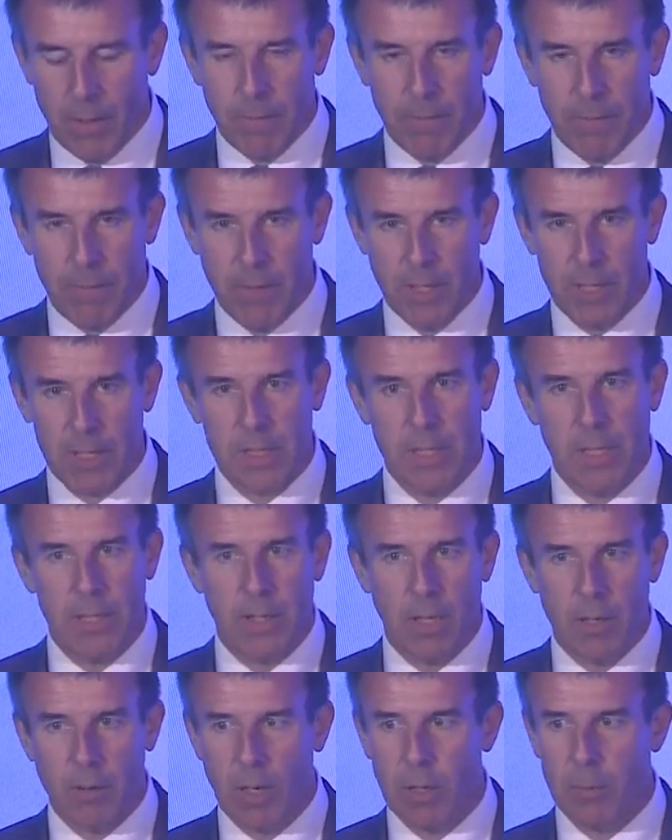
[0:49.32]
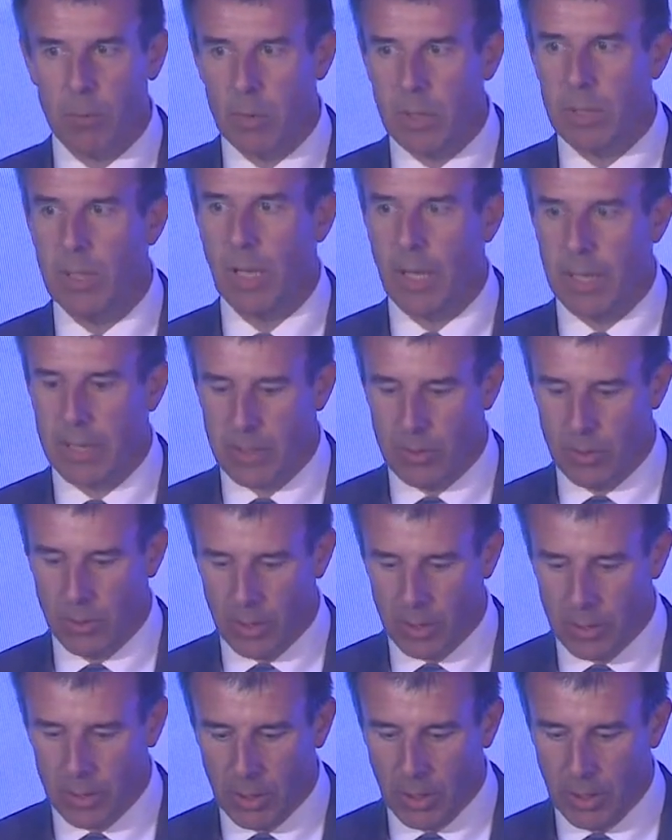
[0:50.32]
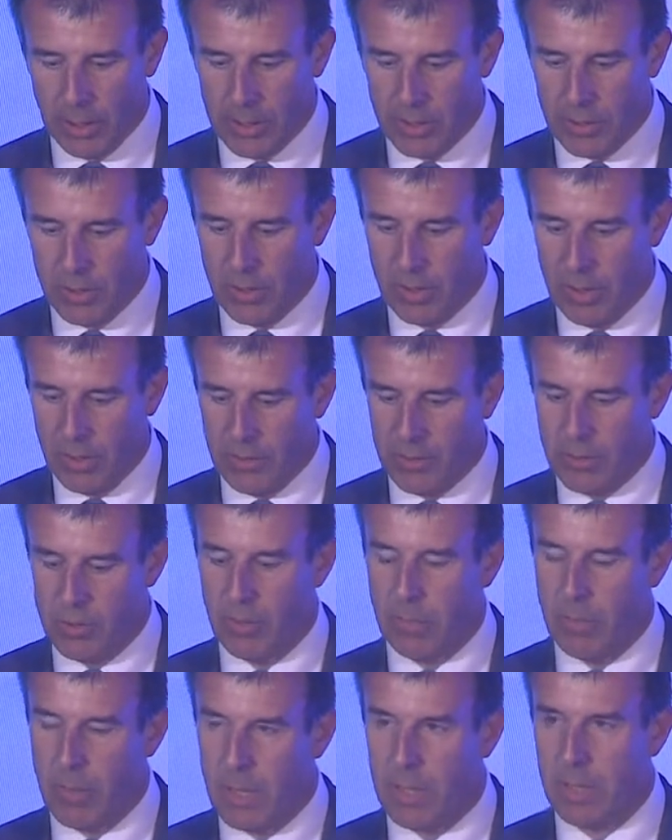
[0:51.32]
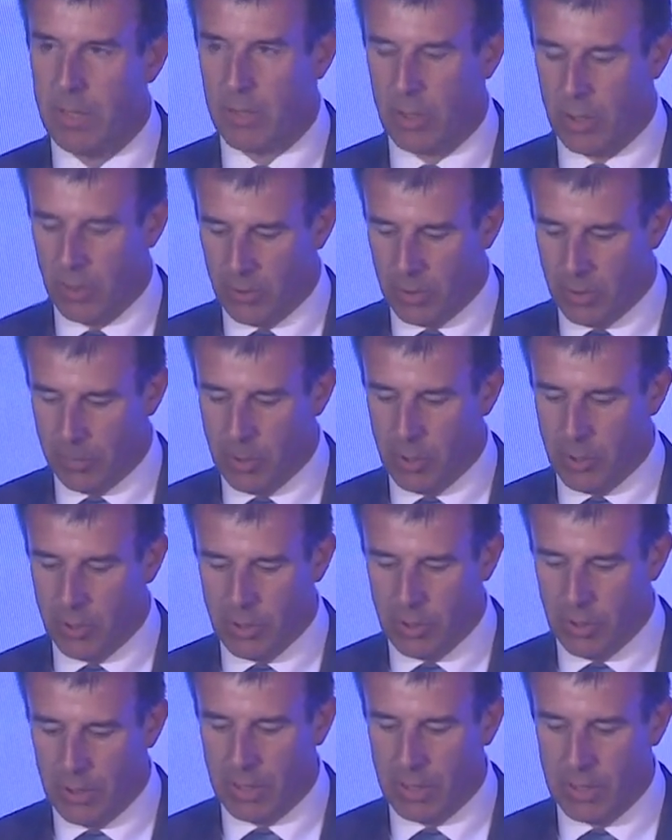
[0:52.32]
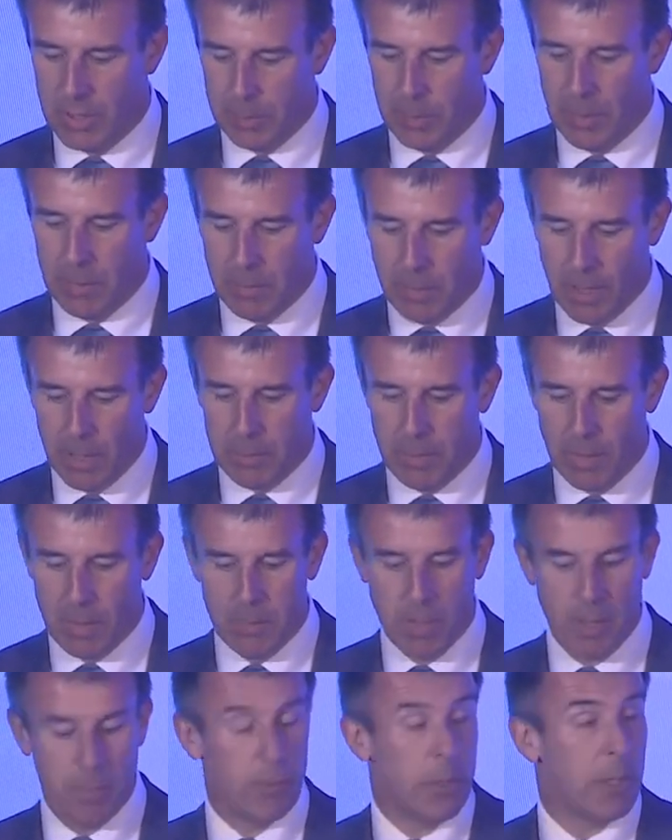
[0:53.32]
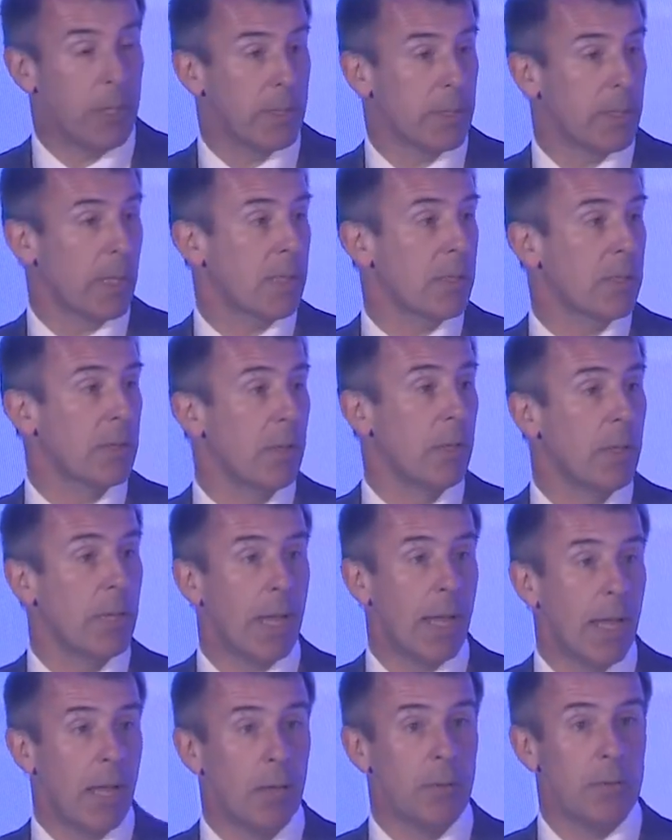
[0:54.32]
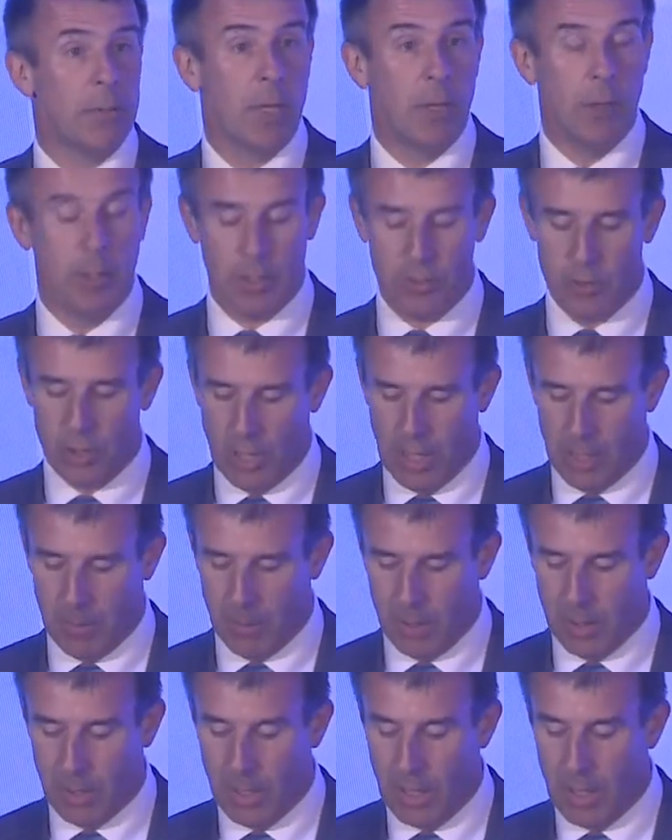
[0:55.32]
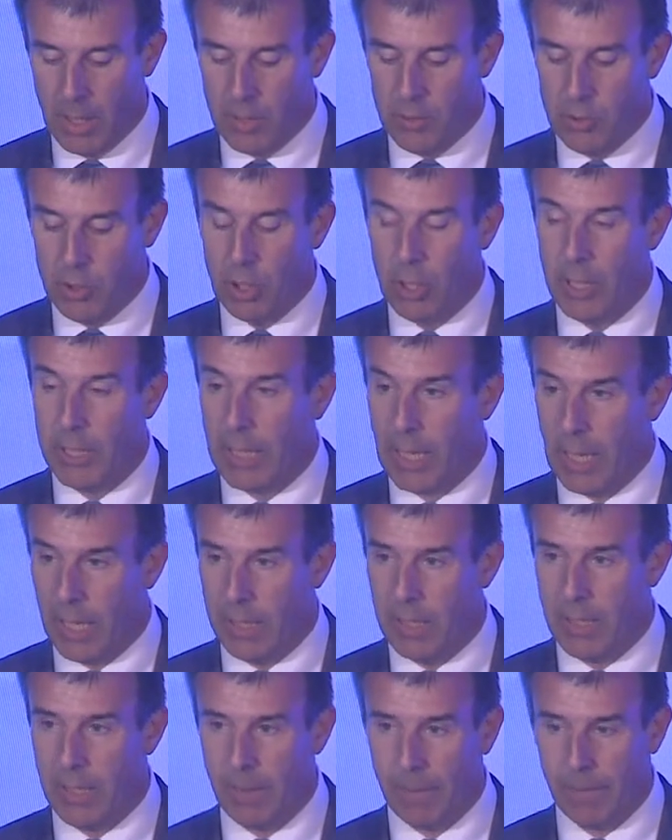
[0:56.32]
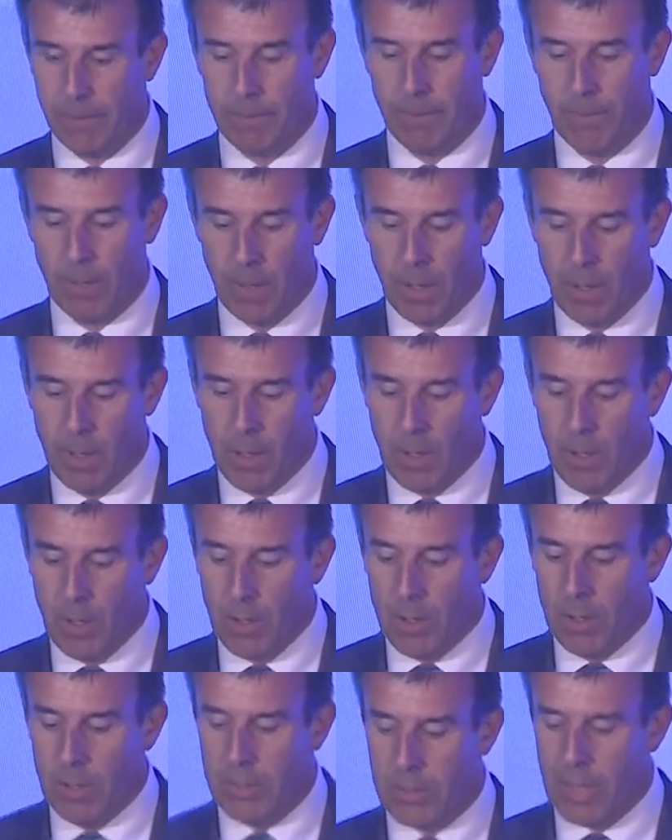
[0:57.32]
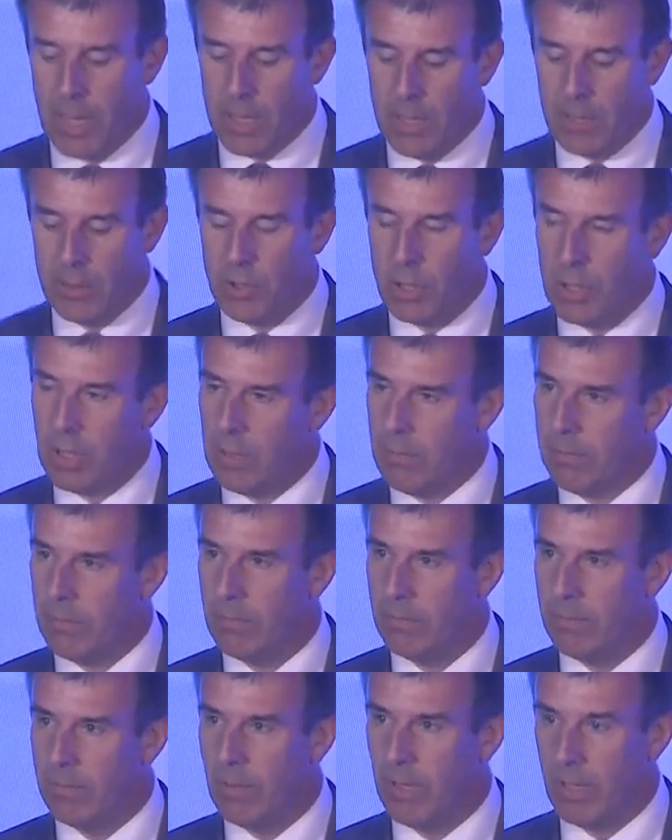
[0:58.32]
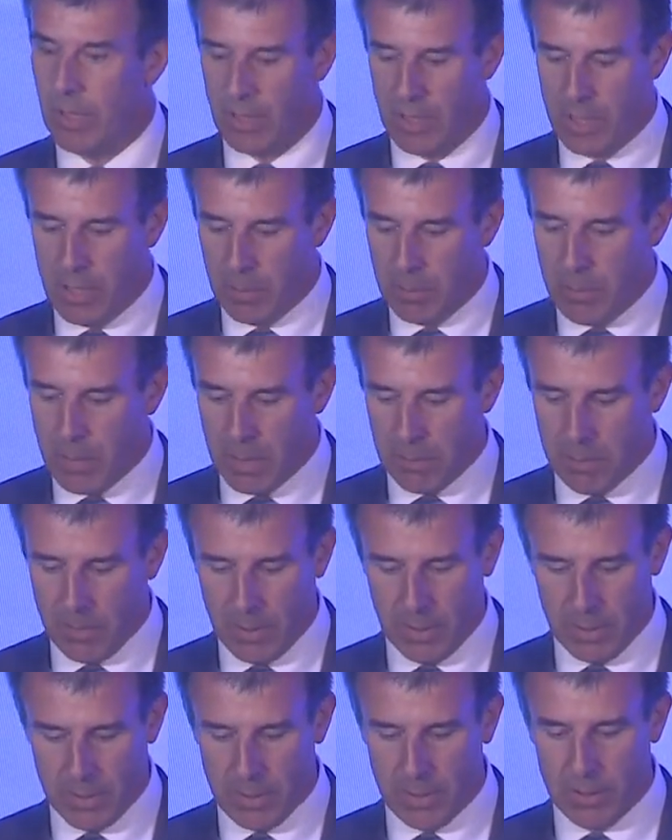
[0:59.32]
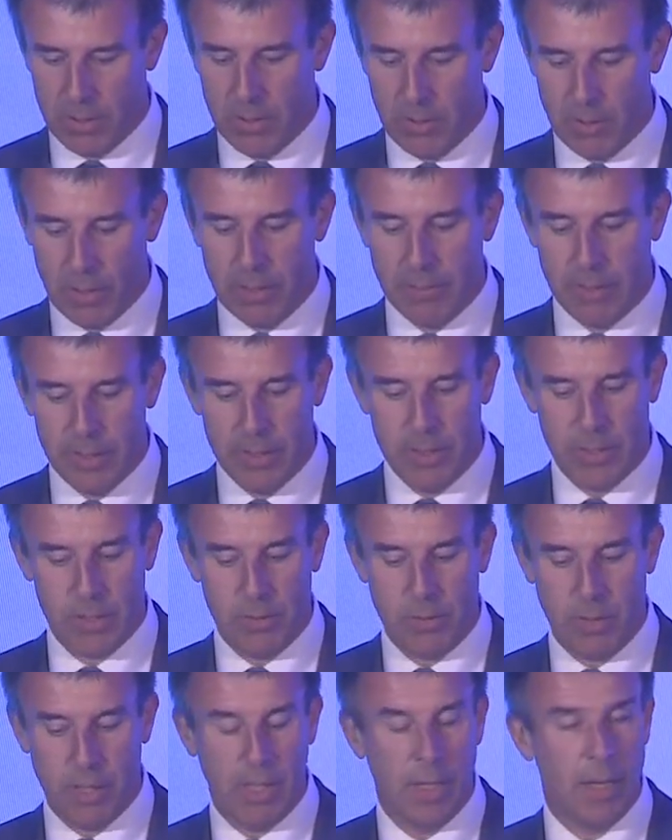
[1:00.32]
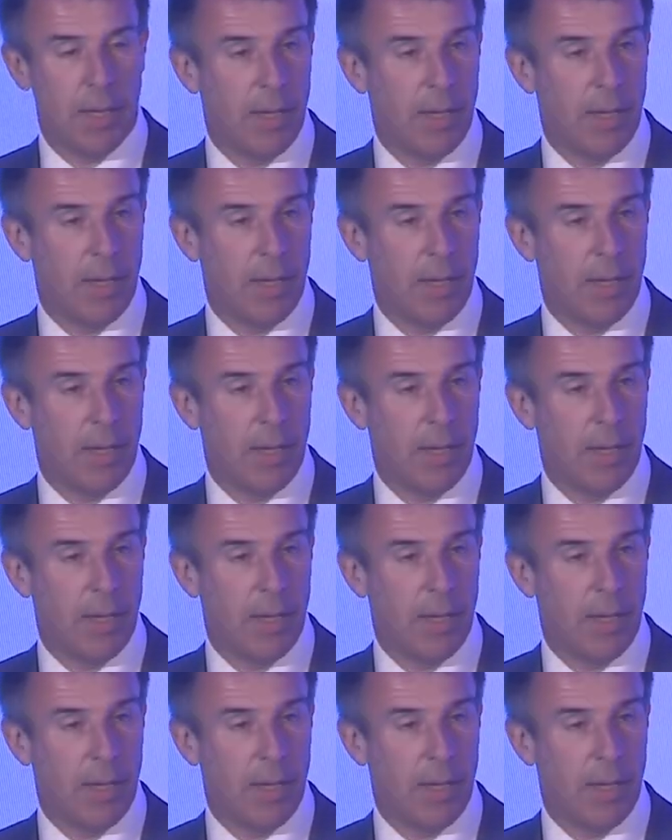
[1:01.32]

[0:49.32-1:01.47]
Firstly, though, I would like to acknowledge the tremendous contribution that has been made by my predecessor and the outgoing chairman, Julie Kennedy, whose energy, commitment to our industry,